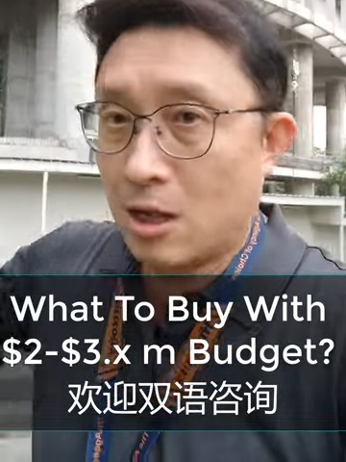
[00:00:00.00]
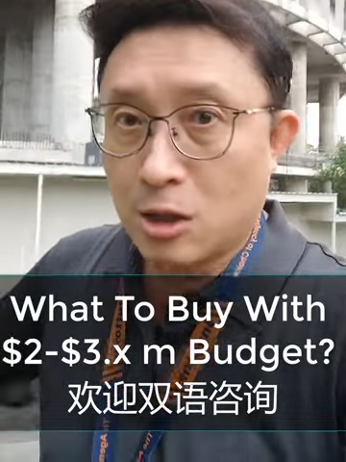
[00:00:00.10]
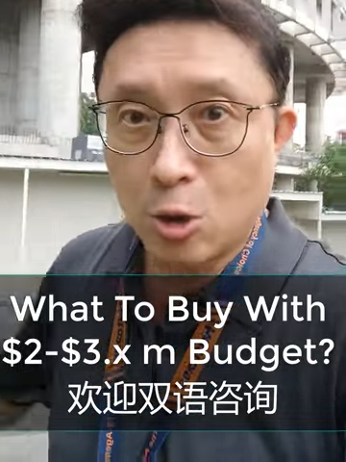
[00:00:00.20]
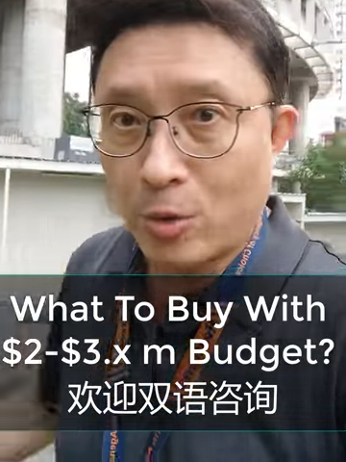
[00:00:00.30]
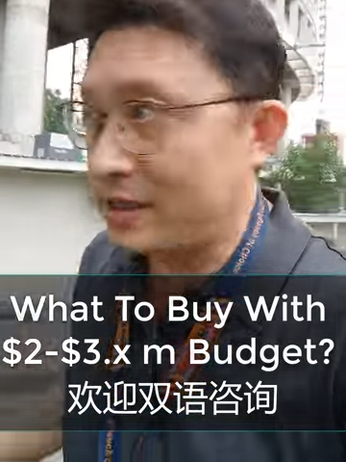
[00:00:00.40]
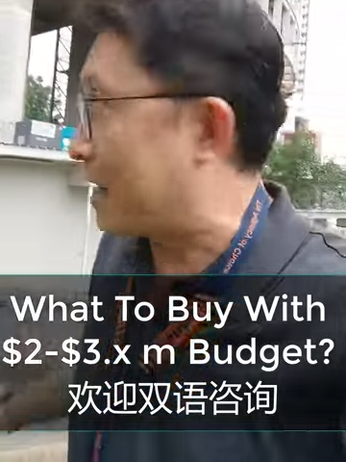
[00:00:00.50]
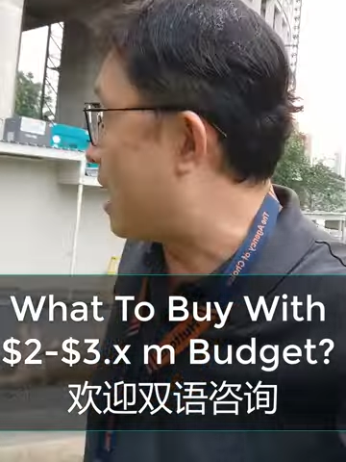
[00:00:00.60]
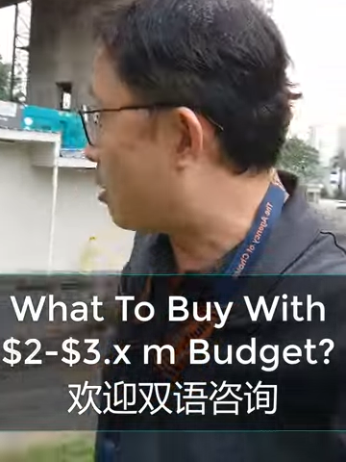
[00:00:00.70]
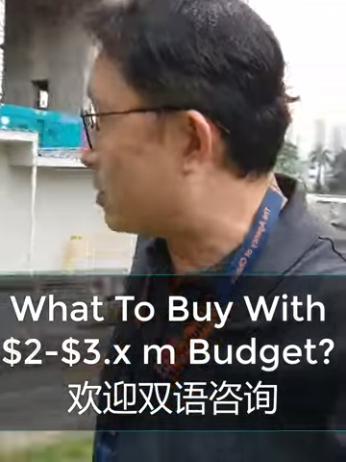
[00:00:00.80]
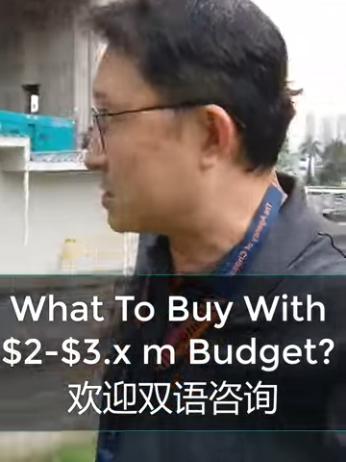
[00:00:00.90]
lower than
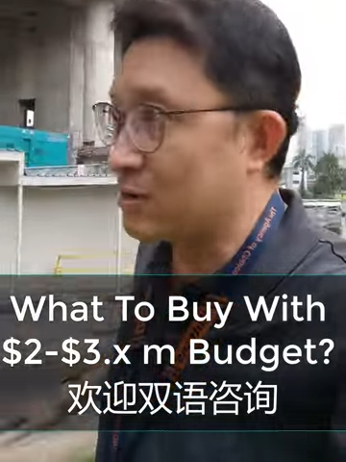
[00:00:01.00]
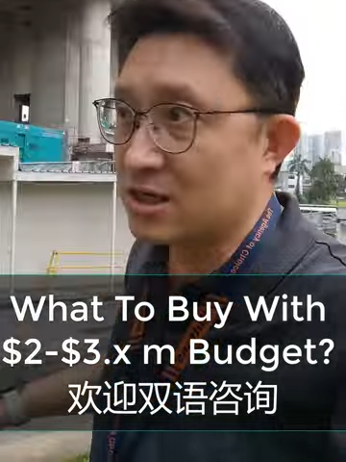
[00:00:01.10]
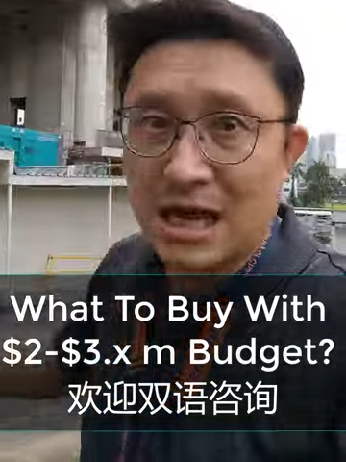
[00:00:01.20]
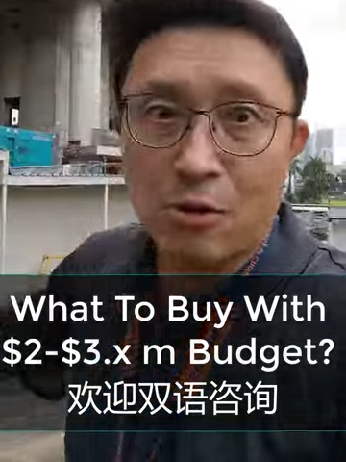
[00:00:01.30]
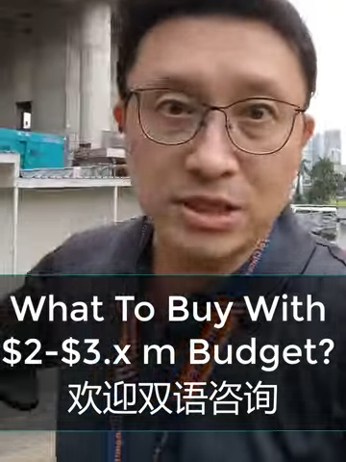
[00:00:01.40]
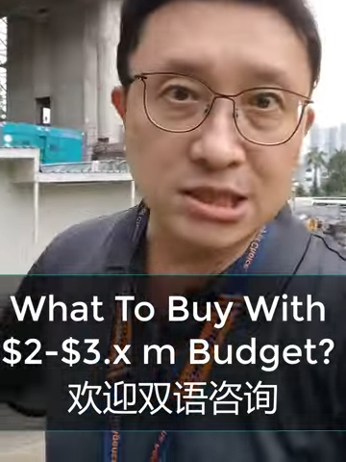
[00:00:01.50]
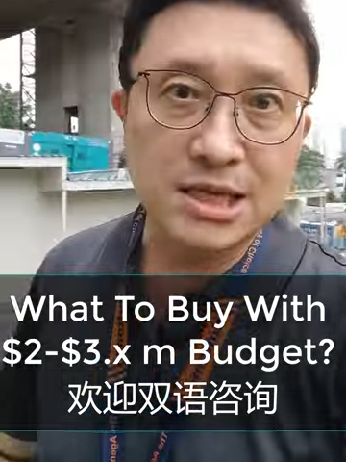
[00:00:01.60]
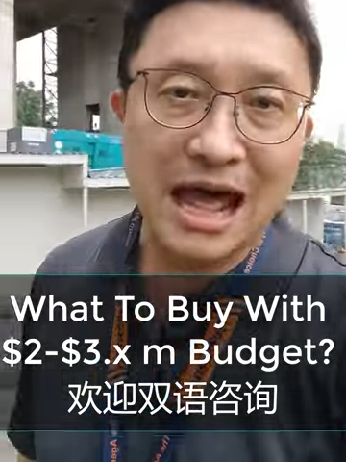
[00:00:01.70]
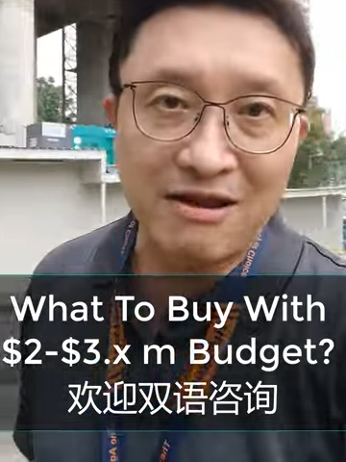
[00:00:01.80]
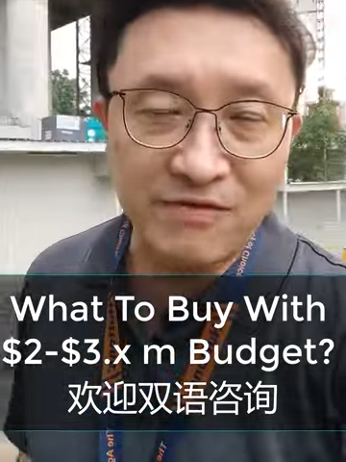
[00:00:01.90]
ours, because ours
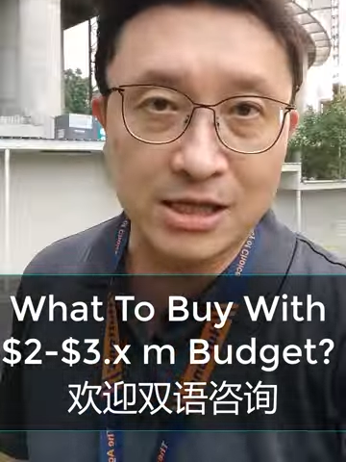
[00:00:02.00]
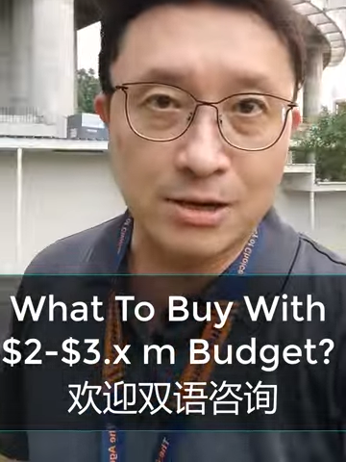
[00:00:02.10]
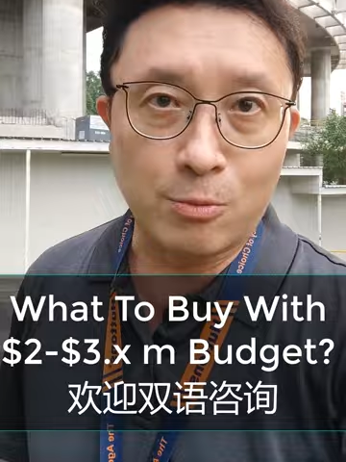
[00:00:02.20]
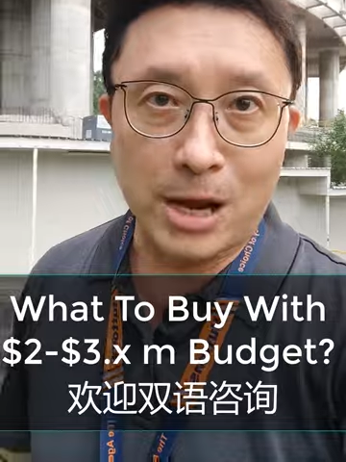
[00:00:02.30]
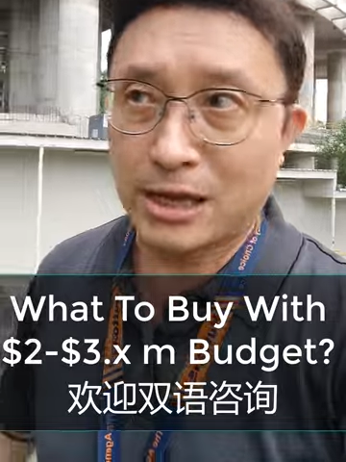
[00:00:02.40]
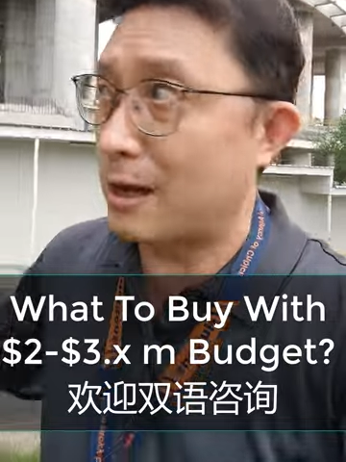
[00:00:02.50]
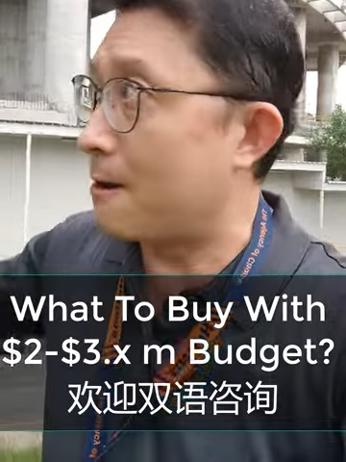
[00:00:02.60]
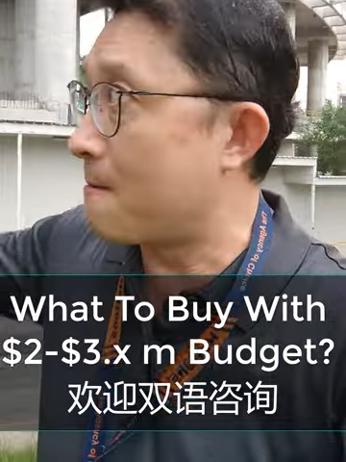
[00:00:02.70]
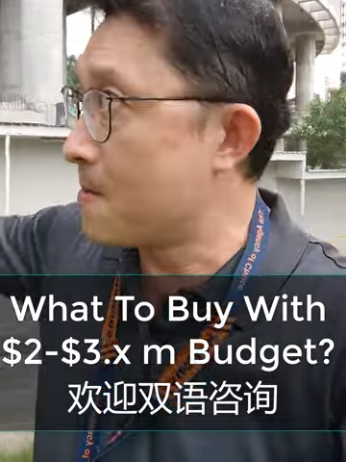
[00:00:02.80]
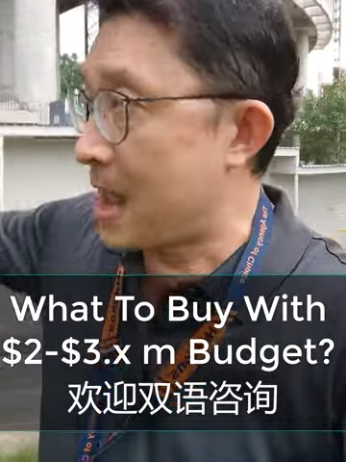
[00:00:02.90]
is elevated right
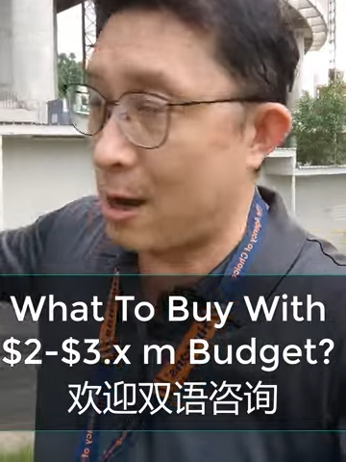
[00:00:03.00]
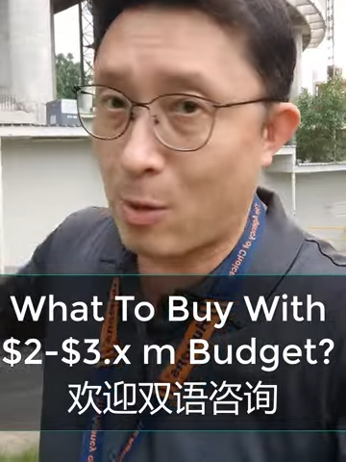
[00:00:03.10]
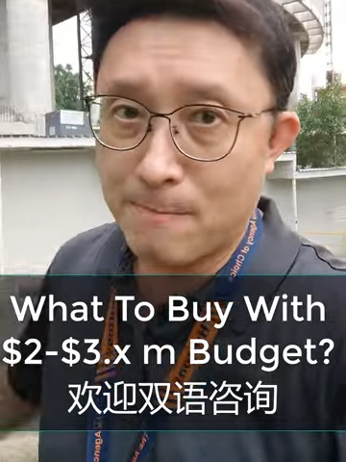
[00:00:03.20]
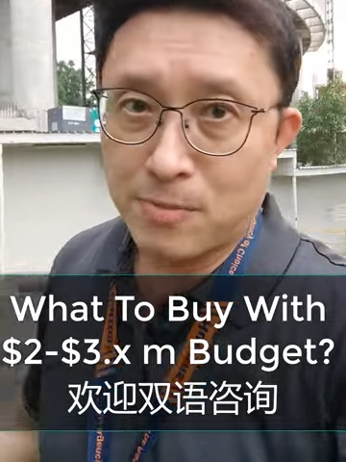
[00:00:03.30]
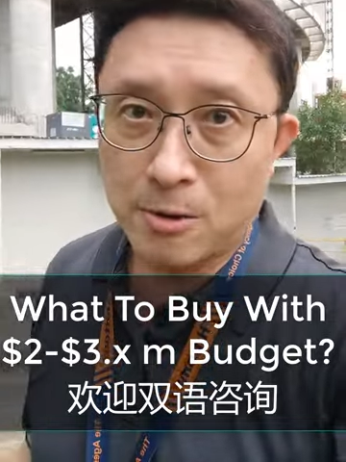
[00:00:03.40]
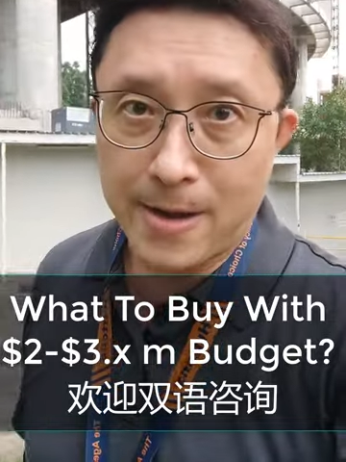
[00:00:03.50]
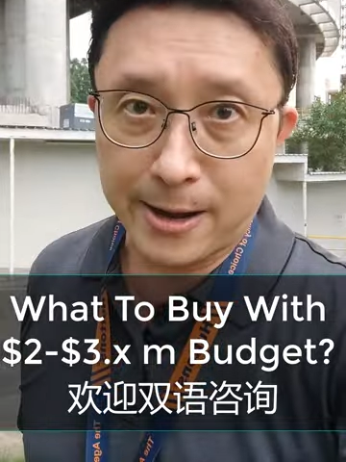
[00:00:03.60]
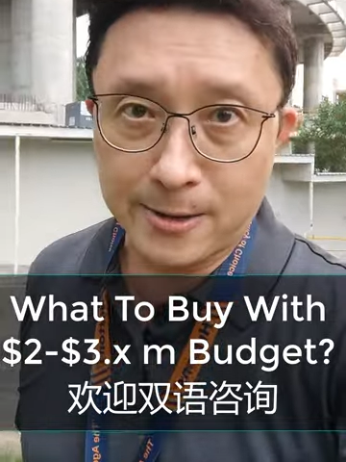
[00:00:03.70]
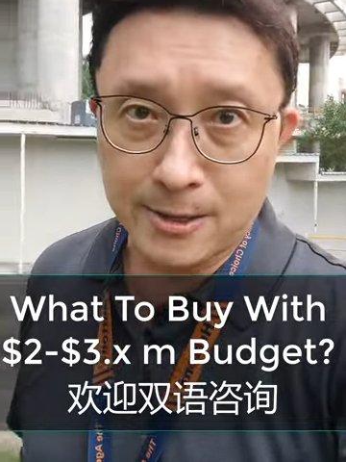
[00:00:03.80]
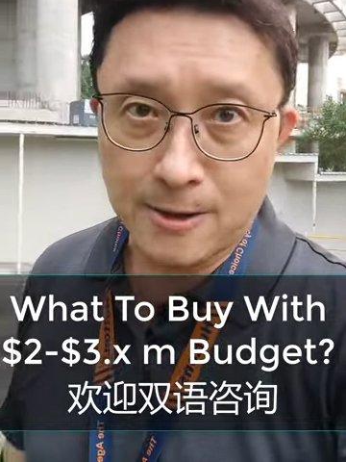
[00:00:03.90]
here at One Pearl
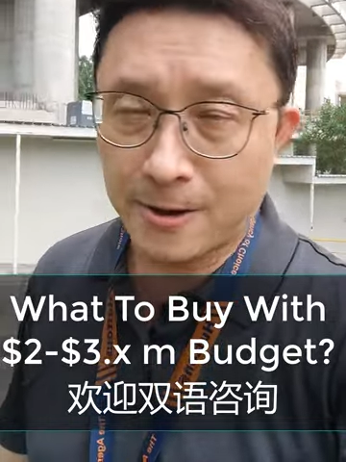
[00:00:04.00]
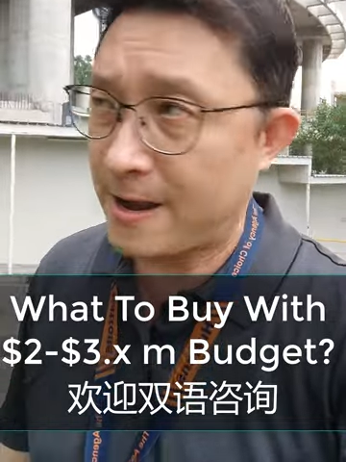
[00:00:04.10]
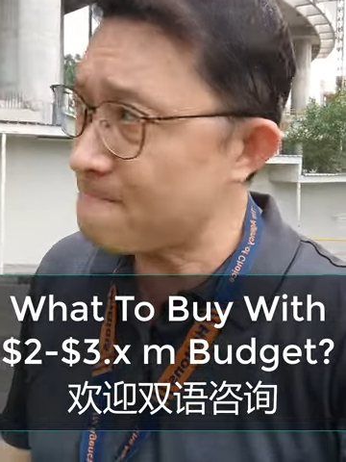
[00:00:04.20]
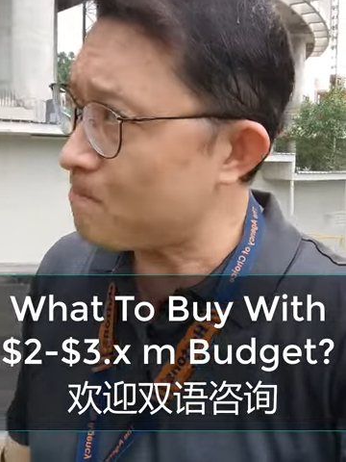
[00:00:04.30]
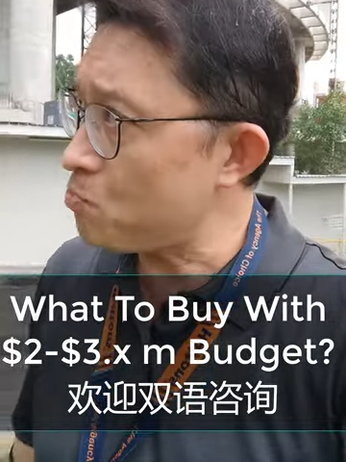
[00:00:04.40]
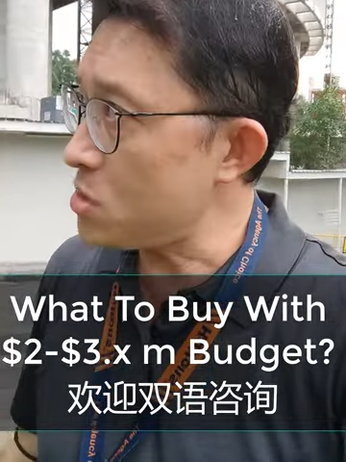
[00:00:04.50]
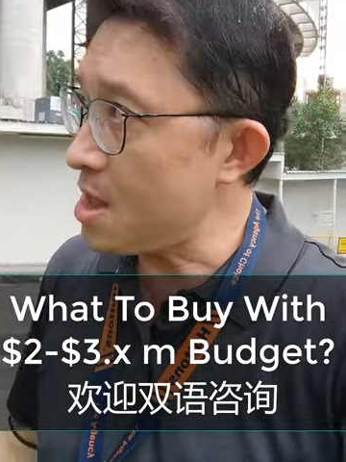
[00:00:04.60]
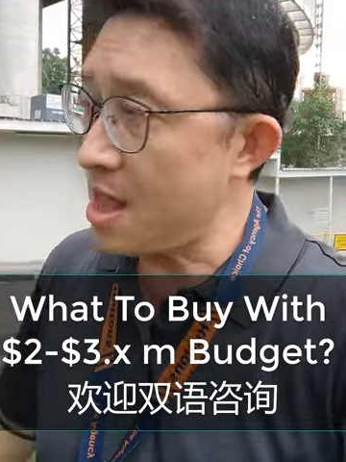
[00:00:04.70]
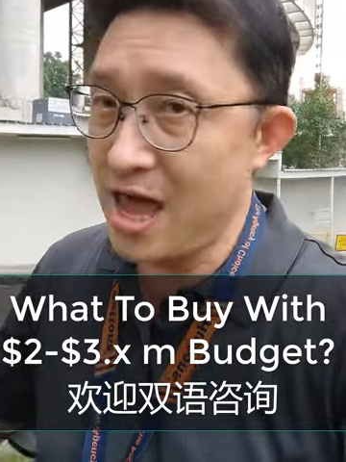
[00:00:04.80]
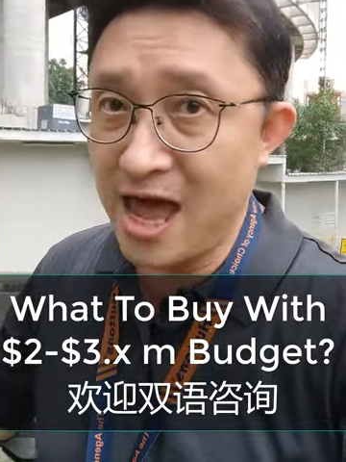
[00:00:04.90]
Bank. Okay,
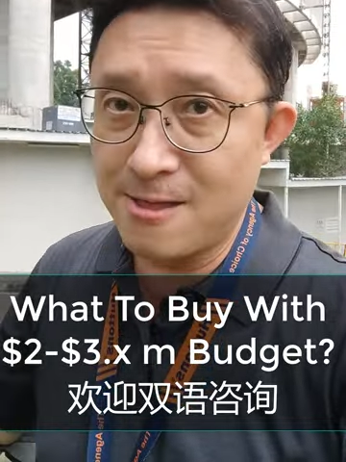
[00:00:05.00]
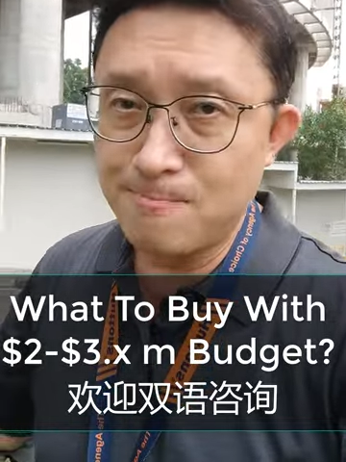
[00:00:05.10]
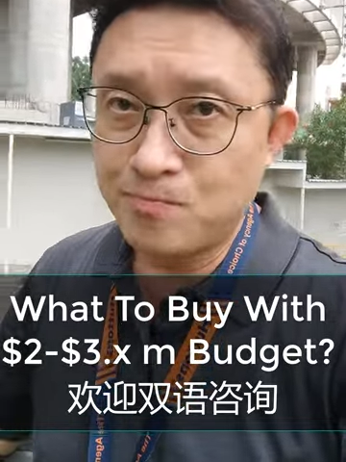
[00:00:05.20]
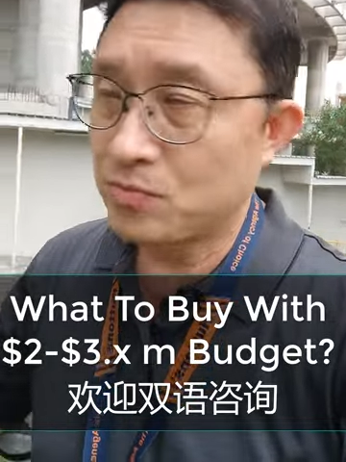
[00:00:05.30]
and